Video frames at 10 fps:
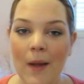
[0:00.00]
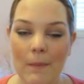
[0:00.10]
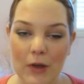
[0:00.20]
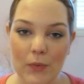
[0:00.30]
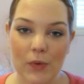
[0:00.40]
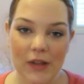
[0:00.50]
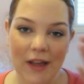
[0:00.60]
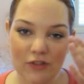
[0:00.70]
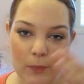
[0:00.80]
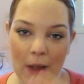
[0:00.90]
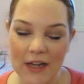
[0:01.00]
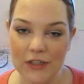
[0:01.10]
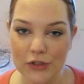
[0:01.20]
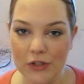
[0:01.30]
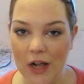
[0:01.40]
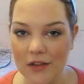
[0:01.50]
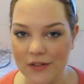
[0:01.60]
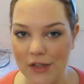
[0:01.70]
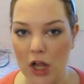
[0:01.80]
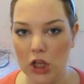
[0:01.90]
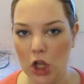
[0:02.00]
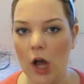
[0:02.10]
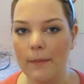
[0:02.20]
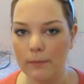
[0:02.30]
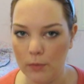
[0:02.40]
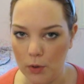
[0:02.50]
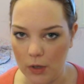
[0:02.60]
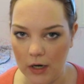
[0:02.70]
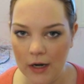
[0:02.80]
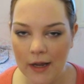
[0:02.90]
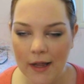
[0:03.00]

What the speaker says: but you really have to pack on your colors a lot more.